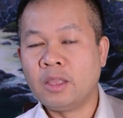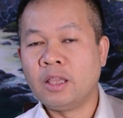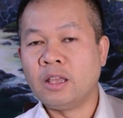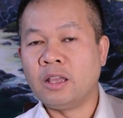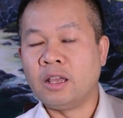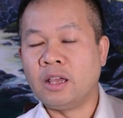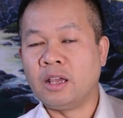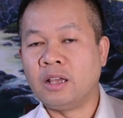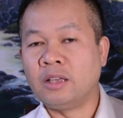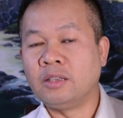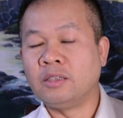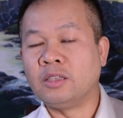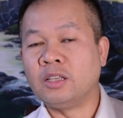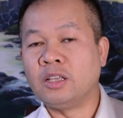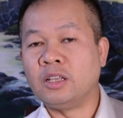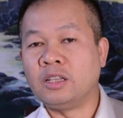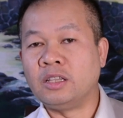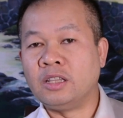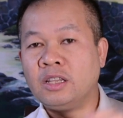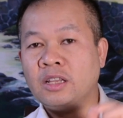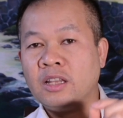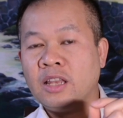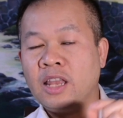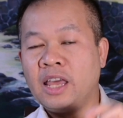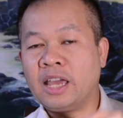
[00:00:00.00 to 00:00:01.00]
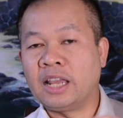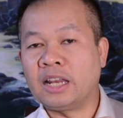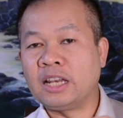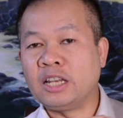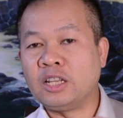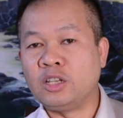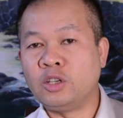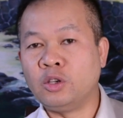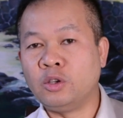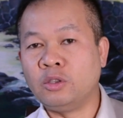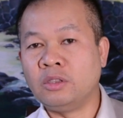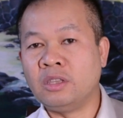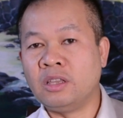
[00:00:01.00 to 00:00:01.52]
Right? The
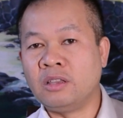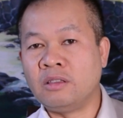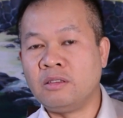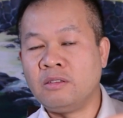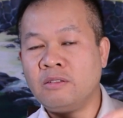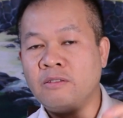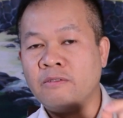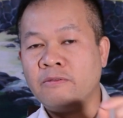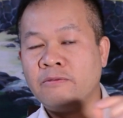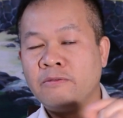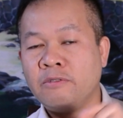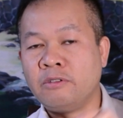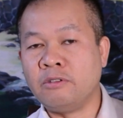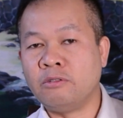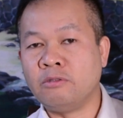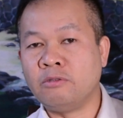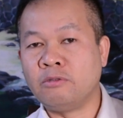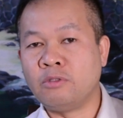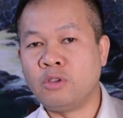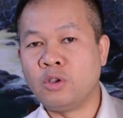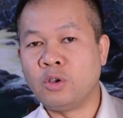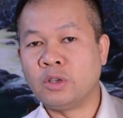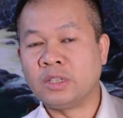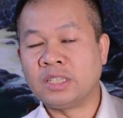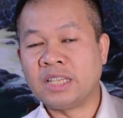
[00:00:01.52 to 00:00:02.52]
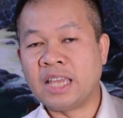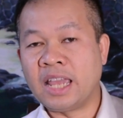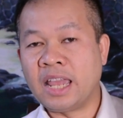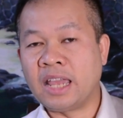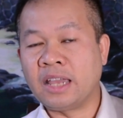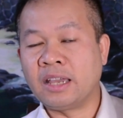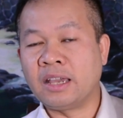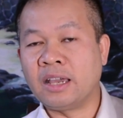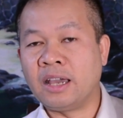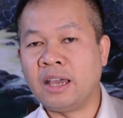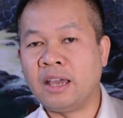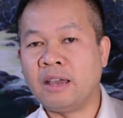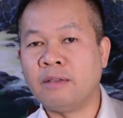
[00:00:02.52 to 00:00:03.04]
likelihood that you fill your
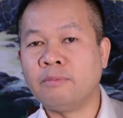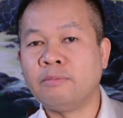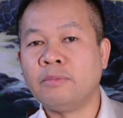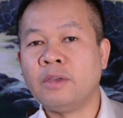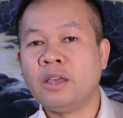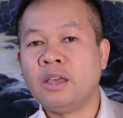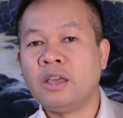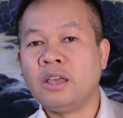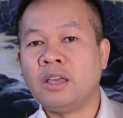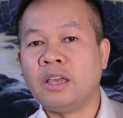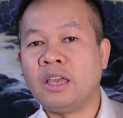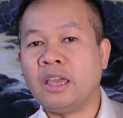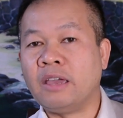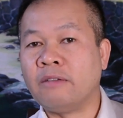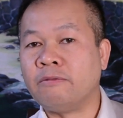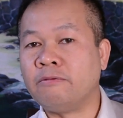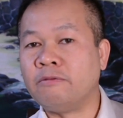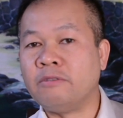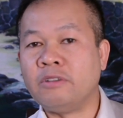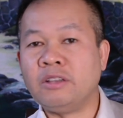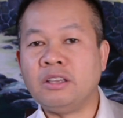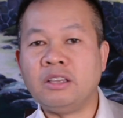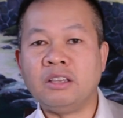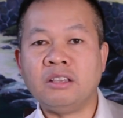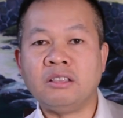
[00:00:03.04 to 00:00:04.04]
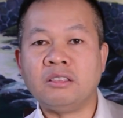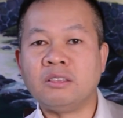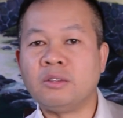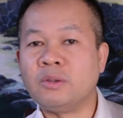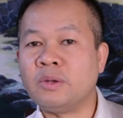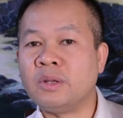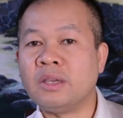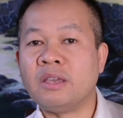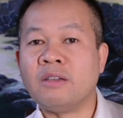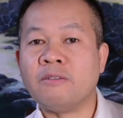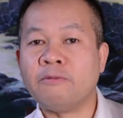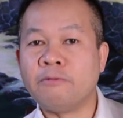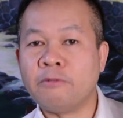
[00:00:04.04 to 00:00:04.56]
tank up every
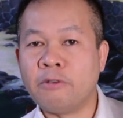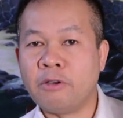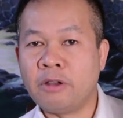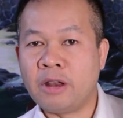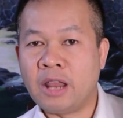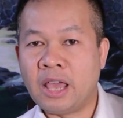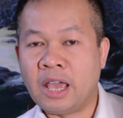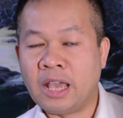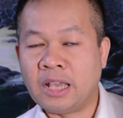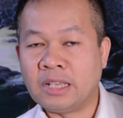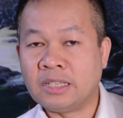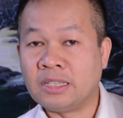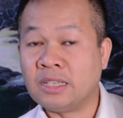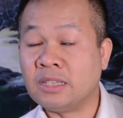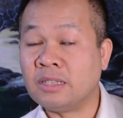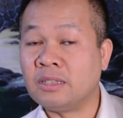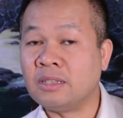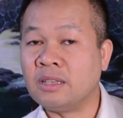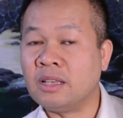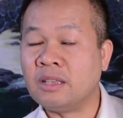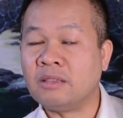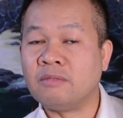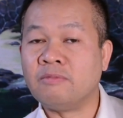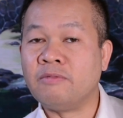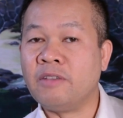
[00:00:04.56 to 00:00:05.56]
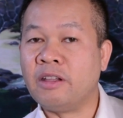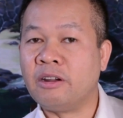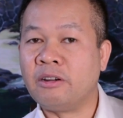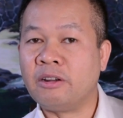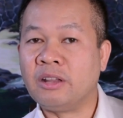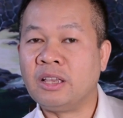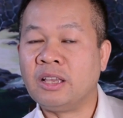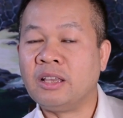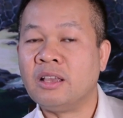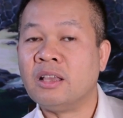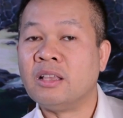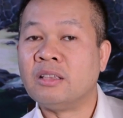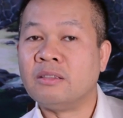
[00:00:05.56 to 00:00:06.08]
3 or 4 days is
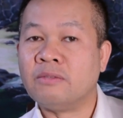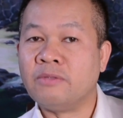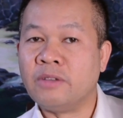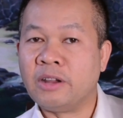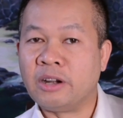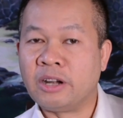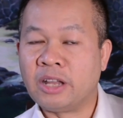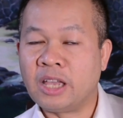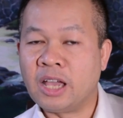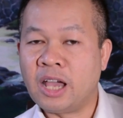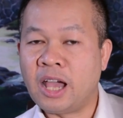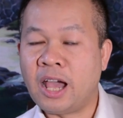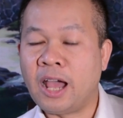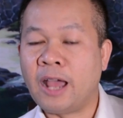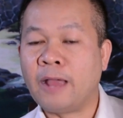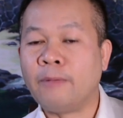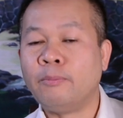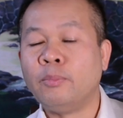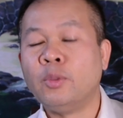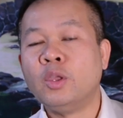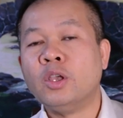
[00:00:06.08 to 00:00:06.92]
very high.